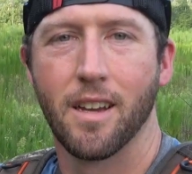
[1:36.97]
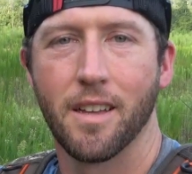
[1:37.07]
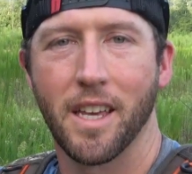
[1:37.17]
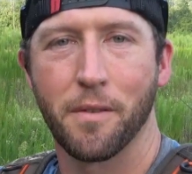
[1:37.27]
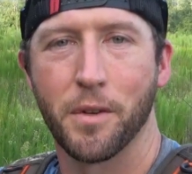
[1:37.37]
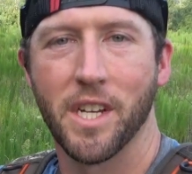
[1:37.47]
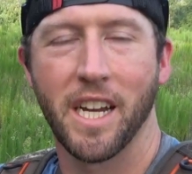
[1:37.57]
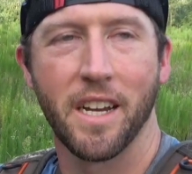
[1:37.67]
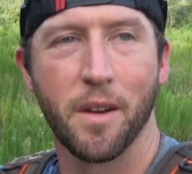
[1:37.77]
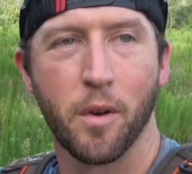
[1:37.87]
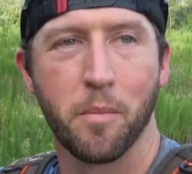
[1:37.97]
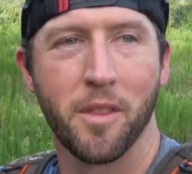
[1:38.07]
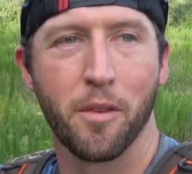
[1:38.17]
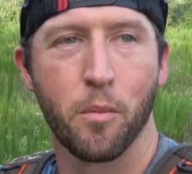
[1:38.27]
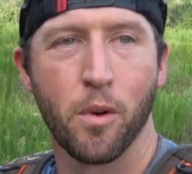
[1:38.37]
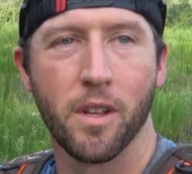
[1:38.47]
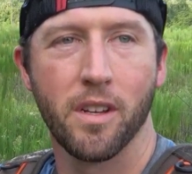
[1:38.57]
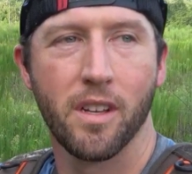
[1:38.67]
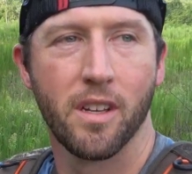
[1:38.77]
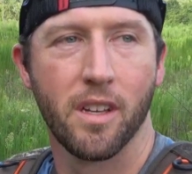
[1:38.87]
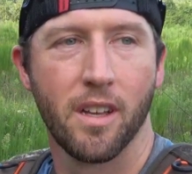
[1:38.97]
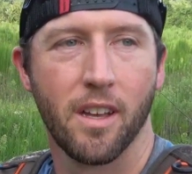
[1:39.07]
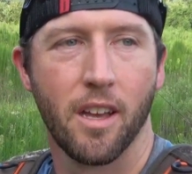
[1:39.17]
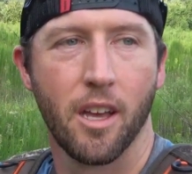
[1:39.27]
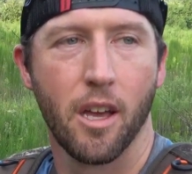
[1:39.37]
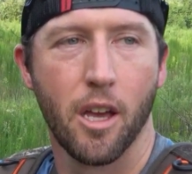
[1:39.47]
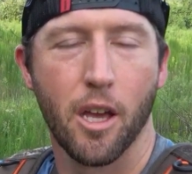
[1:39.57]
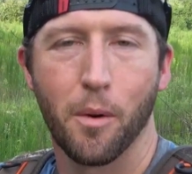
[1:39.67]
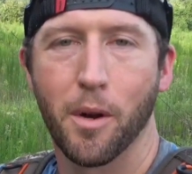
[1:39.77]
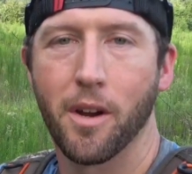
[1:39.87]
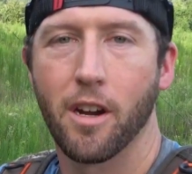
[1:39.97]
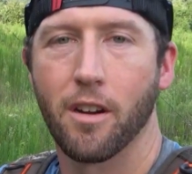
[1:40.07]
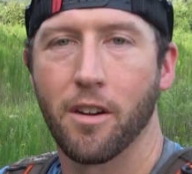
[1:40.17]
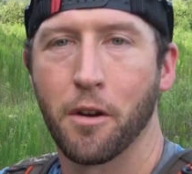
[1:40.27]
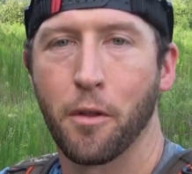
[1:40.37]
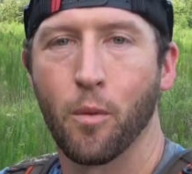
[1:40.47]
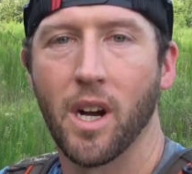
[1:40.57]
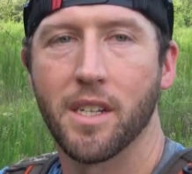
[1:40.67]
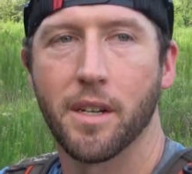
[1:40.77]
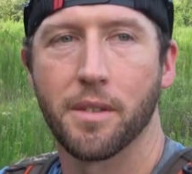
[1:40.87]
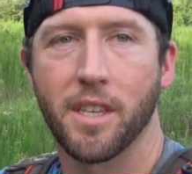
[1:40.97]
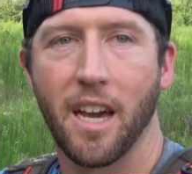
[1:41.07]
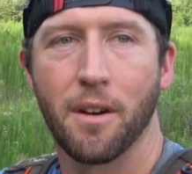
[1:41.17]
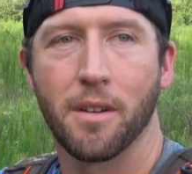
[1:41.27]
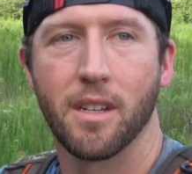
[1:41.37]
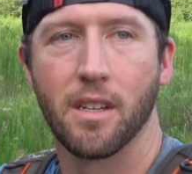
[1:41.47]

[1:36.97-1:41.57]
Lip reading: Thanks for checking in with me this morning. We're here on another whitetail scout.